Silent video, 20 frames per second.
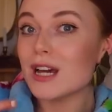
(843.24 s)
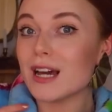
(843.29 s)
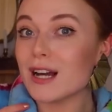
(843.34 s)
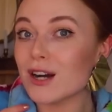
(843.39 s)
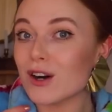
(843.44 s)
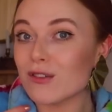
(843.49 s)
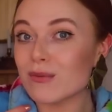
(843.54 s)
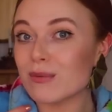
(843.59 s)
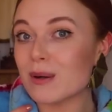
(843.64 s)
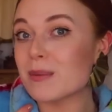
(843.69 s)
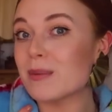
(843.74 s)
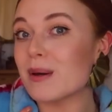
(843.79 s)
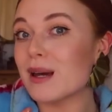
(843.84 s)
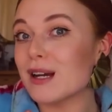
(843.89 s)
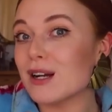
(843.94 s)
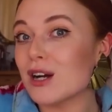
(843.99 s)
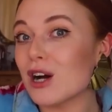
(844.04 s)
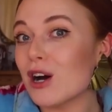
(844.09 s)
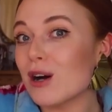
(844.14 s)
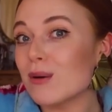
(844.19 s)
take off my
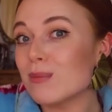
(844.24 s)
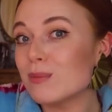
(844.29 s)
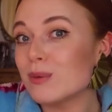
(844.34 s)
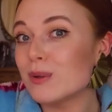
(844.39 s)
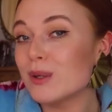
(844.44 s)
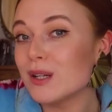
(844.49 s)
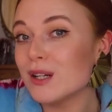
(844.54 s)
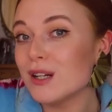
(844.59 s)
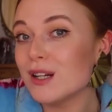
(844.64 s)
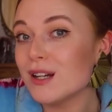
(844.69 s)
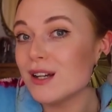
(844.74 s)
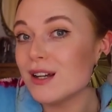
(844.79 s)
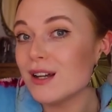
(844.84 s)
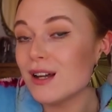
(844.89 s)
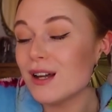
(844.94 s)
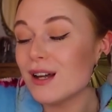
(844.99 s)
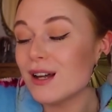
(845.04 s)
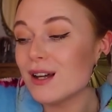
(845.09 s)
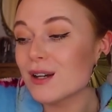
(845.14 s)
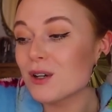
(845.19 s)
makeup,
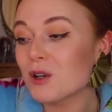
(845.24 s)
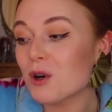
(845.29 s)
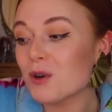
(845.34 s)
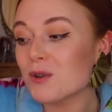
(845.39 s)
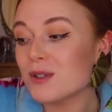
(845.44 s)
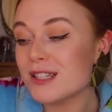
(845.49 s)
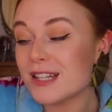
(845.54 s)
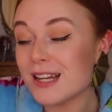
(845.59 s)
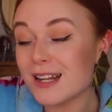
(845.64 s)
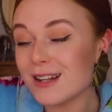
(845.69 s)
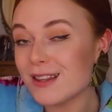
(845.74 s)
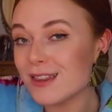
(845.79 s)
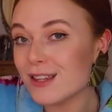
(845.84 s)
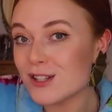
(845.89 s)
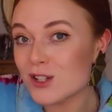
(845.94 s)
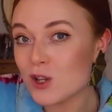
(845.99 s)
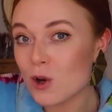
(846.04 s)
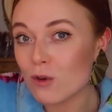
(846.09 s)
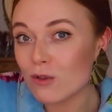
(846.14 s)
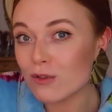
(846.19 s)
go sit in
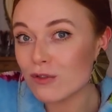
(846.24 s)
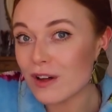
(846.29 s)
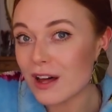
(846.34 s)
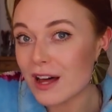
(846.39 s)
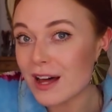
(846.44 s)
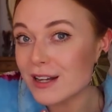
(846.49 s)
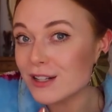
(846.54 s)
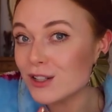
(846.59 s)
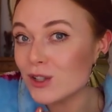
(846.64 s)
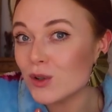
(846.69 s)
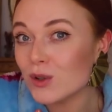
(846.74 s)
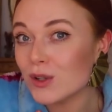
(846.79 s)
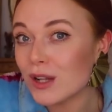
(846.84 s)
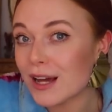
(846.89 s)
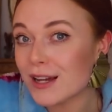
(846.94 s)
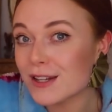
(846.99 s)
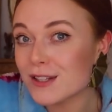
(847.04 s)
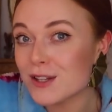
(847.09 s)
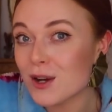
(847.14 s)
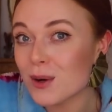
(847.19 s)
the sofa and look
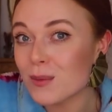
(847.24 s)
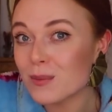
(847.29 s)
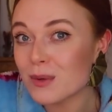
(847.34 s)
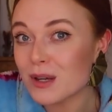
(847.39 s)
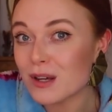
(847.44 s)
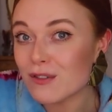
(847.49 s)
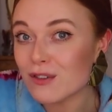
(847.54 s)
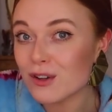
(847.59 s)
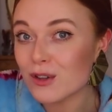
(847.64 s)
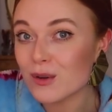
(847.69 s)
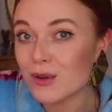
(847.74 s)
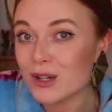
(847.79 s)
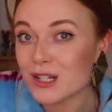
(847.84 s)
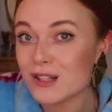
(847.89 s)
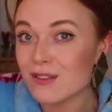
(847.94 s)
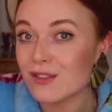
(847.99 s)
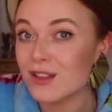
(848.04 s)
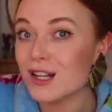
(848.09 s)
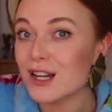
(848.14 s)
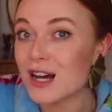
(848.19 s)
like a zombie for the
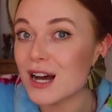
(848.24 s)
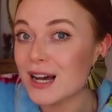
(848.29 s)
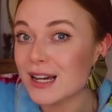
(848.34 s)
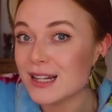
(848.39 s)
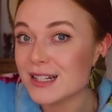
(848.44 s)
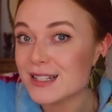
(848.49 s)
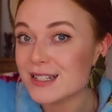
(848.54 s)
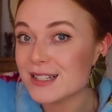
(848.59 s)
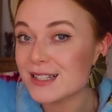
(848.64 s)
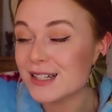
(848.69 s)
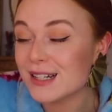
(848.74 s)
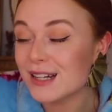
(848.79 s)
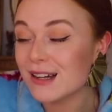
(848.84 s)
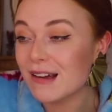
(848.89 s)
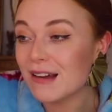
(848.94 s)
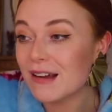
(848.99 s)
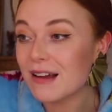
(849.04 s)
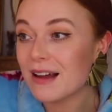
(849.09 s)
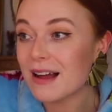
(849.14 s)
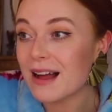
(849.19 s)
rest of the night.
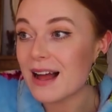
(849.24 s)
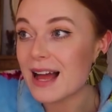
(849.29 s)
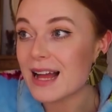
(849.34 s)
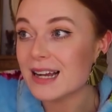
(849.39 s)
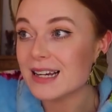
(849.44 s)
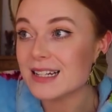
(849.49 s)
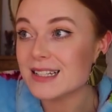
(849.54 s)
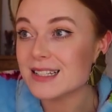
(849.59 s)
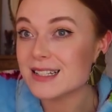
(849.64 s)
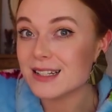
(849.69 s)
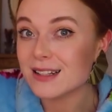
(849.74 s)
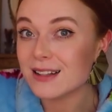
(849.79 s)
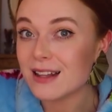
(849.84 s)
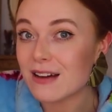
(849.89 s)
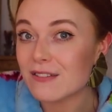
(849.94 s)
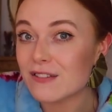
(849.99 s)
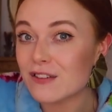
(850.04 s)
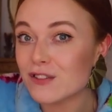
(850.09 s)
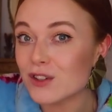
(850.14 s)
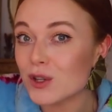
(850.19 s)
And I still
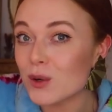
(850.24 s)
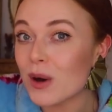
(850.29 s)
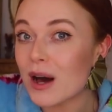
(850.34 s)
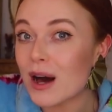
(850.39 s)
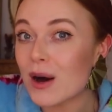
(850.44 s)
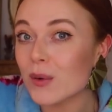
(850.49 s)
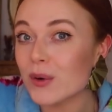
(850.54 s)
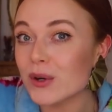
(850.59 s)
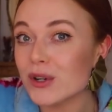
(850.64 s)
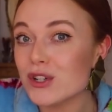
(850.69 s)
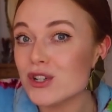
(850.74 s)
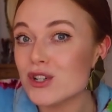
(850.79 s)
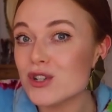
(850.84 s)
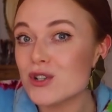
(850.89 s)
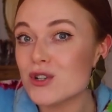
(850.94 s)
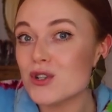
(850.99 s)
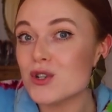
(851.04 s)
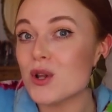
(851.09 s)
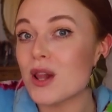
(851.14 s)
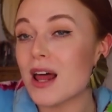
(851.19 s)
have a few
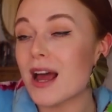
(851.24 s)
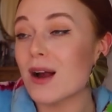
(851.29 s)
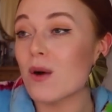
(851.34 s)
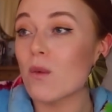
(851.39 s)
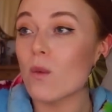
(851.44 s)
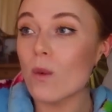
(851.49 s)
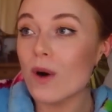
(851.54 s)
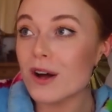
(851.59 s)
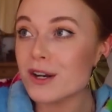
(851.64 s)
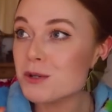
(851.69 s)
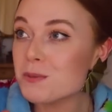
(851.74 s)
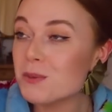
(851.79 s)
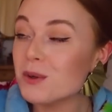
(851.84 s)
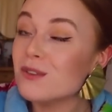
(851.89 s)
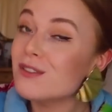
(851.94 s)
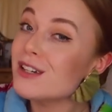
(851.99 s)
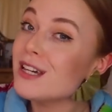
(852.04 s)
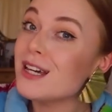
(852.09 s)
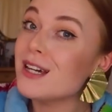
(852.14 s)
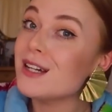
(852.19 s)
hours to like watch
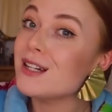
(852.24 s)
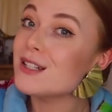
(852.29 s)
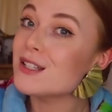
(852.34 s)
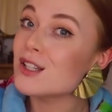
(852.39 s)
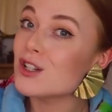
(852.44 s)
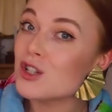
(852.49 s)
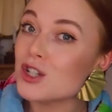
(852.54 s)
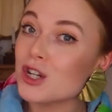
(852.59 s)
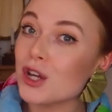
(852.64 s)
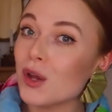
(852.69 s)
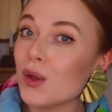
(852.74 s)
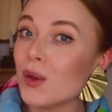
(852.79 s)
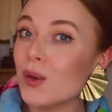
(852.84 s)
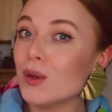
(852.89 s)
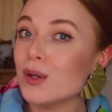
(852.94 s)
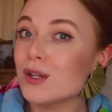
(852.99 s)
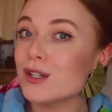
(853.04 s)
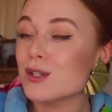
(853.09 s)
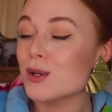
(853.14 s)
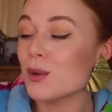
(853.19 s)
movies and
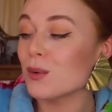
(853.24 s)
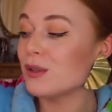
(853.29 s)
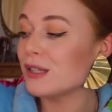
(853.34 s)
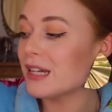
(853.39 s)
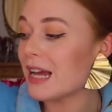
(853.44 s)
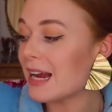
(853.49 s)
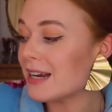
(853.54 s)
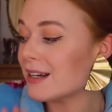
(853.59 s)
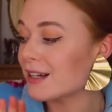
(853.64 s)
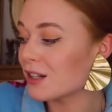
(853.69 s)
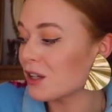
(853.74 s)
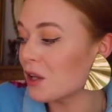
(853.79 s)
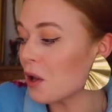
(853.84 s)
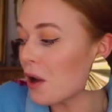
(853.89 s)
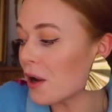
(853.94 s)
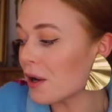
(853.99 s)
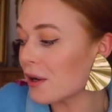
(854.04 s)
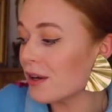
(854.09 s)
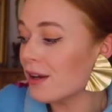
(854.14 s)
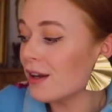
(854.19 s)
chill. It's only 8
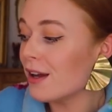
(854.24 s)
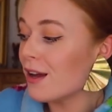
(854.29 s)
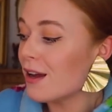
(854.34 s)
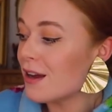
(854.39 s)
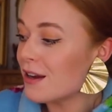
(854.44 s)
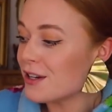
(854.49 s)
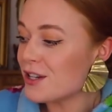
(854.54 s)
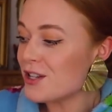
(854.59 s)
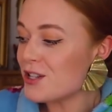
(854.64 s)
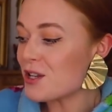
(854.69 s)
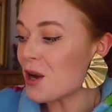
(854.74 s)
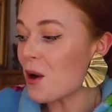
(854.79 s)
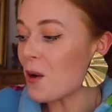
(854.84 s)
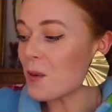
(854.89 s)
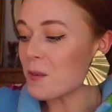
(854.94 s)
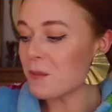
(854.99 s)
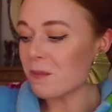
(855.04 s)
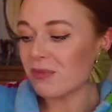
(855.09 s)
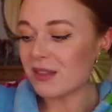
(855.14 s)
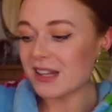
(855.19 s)
o'clock,
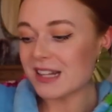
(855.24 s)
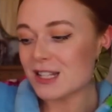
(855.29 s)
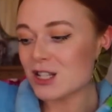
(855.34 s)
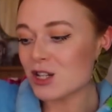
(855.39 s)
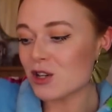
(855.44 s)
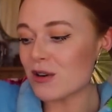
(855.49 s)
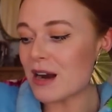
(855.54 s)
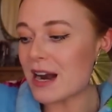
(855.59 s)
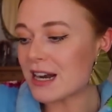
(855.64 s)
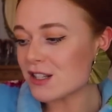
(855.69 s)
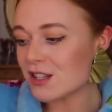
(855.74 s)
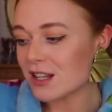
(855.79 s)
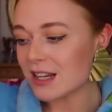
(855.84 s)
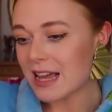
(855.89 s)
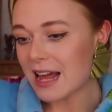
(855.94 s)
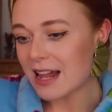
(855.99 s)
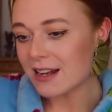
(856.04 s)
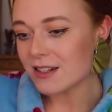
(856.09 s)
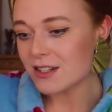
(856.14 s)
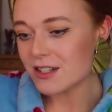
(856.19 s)
so let's scratch the
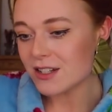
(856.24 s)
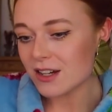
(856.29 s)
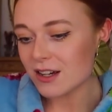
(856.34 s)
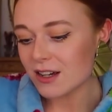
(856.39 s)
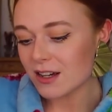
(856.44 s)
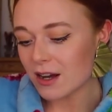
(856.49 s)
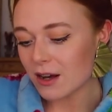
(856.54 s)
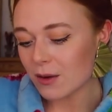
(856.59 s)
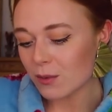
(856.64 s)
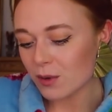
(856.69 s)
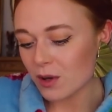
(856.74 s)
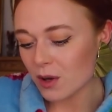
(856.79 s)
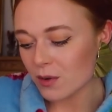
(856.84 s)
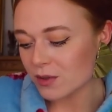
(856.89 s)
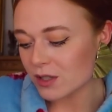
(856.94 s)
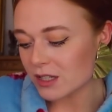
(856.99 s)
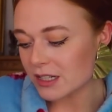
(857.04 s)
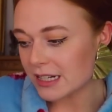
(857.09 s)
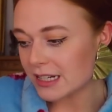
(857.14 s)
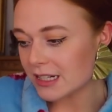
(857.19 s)
calendar. We
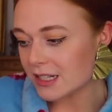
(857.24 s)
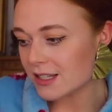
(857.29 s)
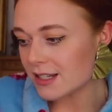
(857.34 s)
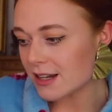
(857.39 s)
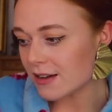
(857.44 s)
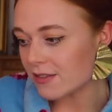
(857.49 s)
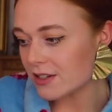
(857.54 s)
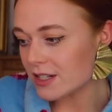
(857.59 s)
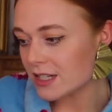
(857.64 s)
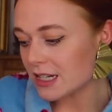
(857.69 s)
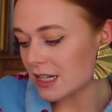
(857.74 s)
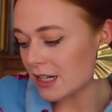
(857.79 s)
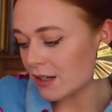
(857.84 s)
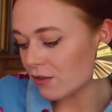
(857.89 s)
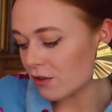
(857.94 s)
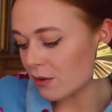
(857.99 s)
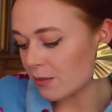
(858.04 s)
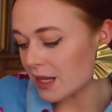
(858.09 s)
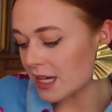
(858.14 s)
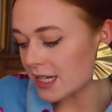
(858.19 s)
also need
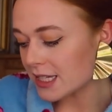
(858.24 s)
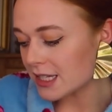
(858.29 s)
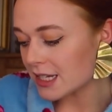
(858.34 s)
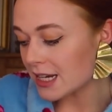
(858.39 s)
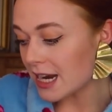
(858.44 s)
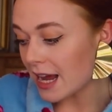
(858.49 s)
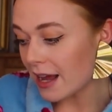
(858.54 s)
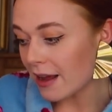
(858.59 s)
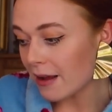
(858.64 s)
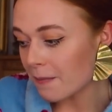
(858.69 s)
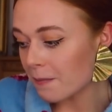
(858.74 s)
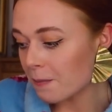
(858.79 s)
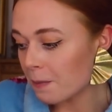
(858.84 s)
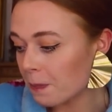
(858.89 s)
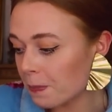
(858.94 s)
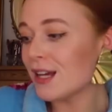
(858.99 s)
17 from yesterday.